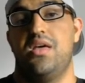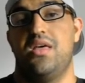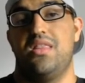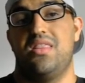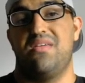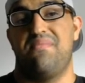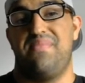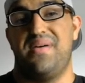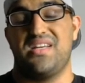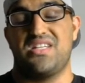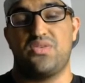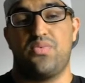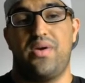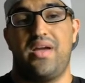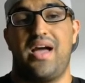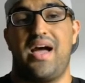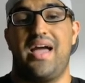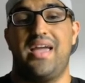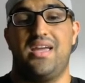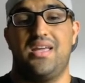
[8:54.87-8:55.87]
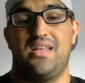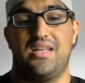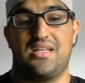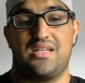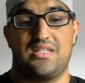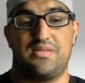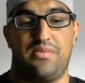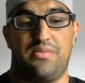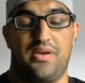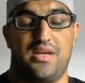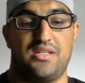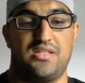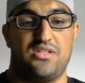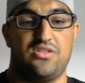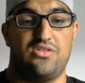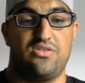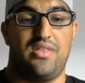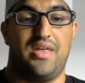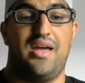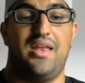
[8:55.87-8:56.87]
The best way I can explain to
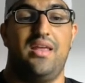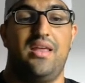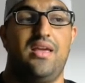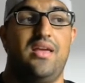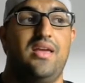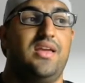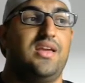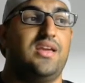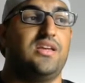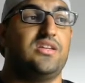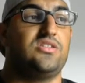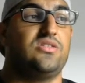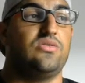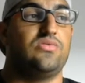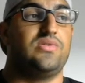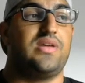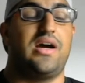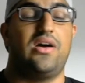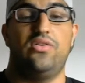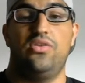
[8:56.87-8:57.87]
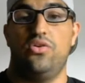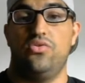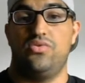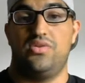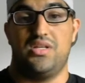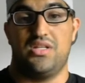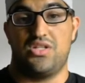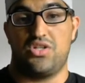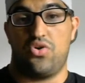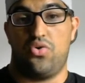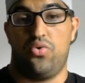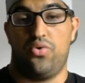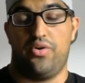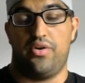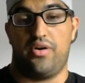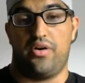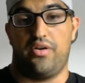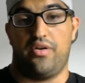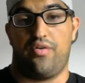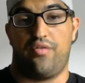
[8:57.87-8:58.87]
do that is to download Discord
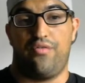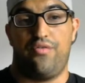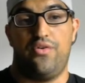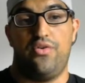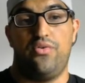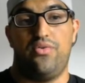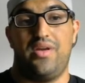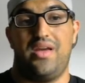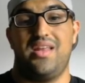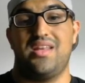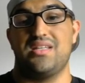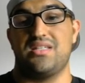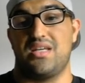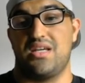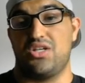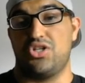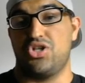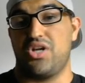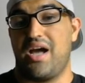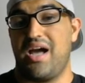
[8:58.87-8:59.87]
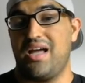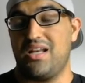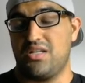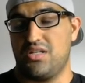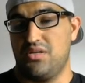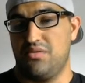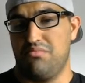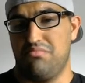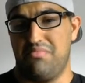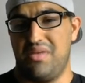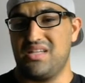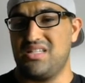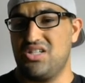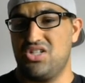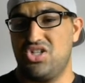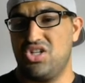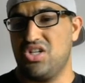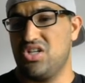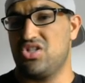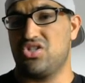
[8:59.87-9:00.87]
on your phone. It is a chat
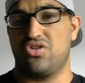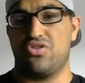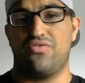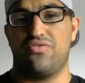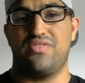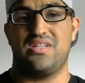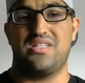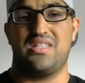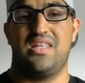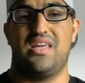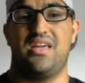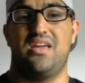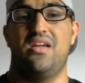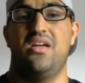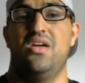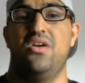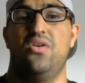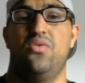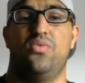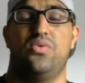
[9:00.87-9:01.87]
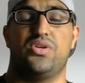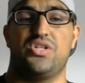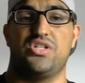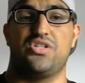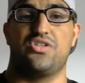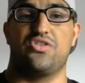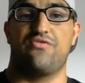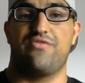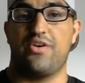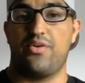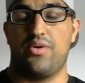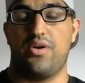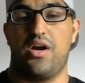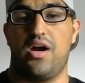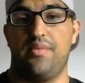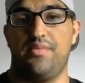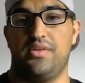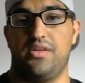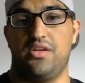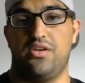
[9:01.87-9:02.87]
messaging service thing, which is very
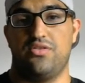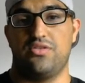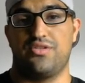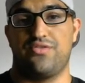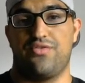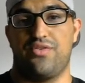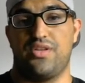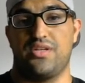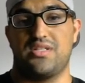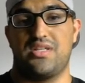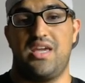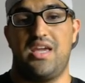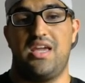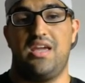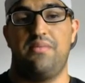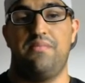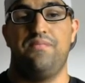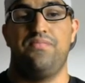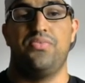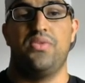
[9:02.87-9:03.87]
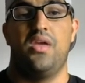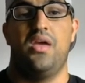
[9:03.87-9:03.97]
commonly used for this game.